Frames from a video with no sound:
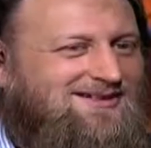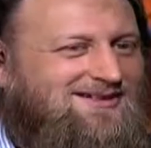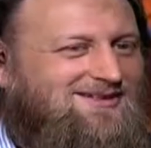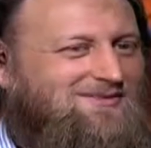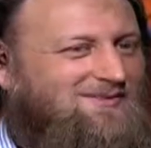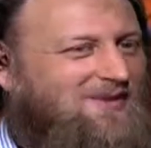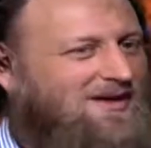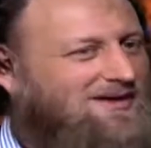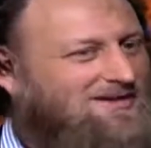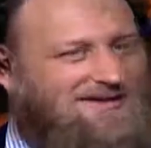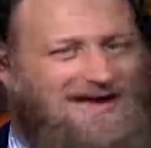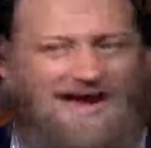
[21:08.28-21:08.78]

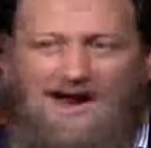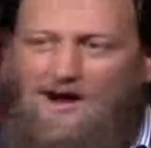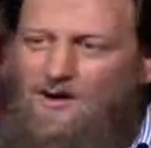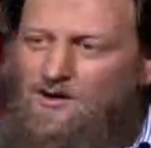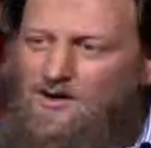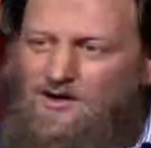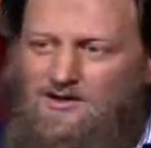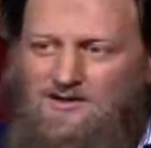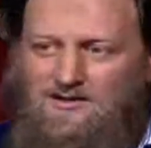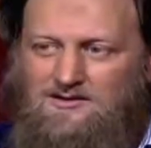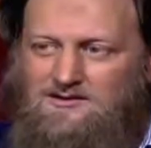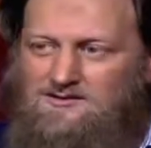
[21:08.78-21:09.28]
But
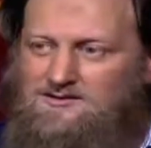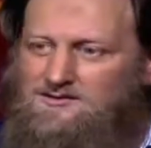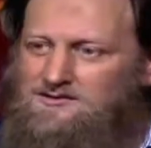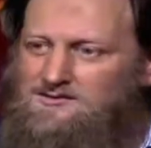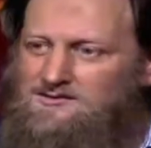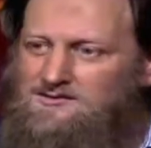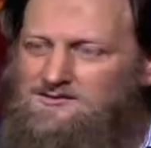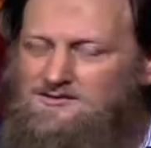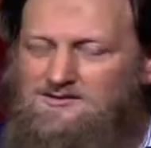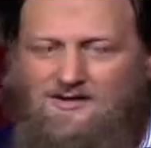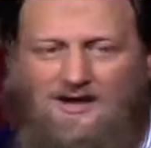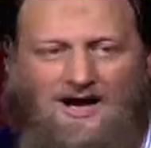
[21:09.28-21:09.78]
dawah,
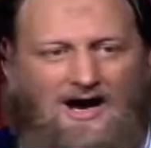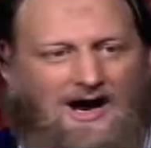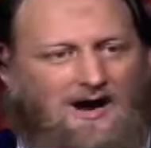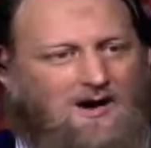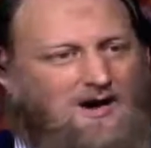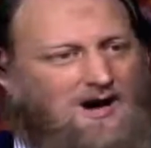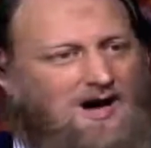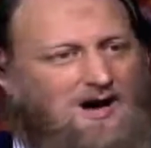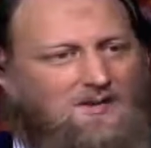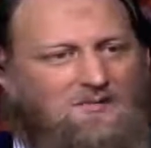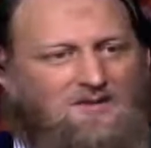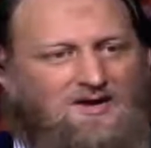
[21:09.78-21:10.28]
how
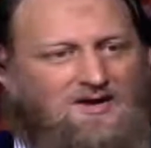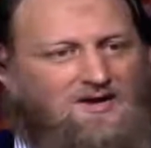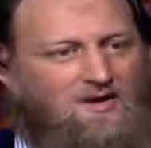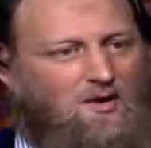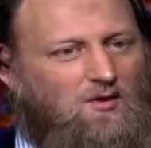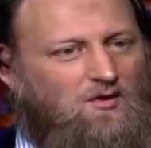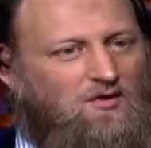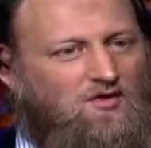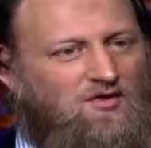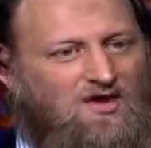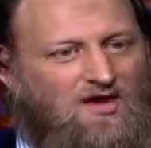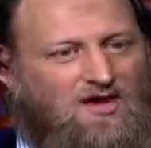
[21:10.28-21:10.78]
come they
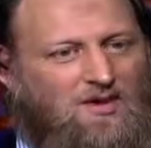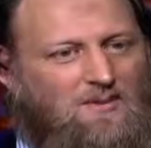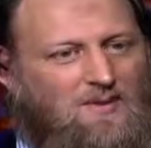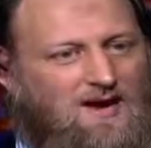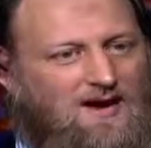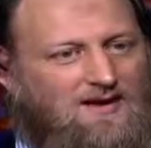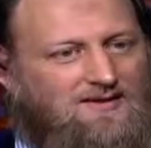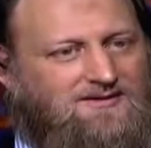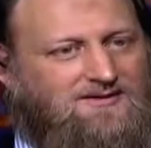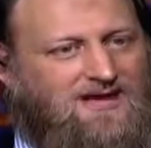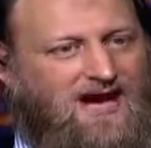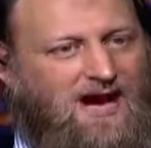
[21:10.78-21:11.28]
don't think
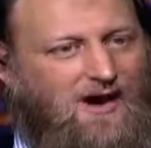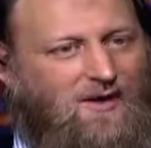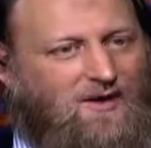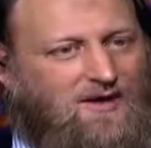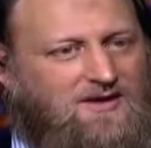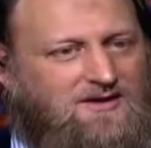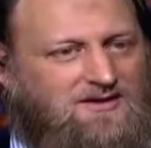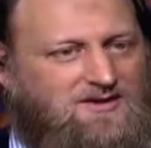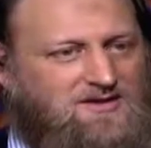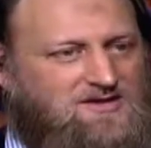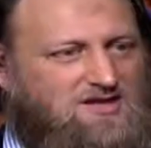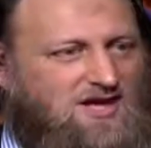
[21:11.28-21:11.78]
about dawah
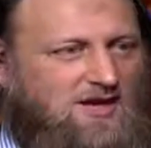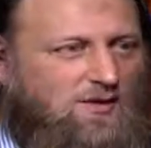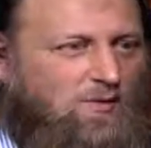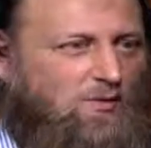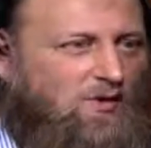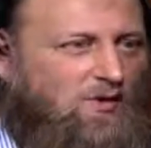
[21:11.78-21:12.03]
in the same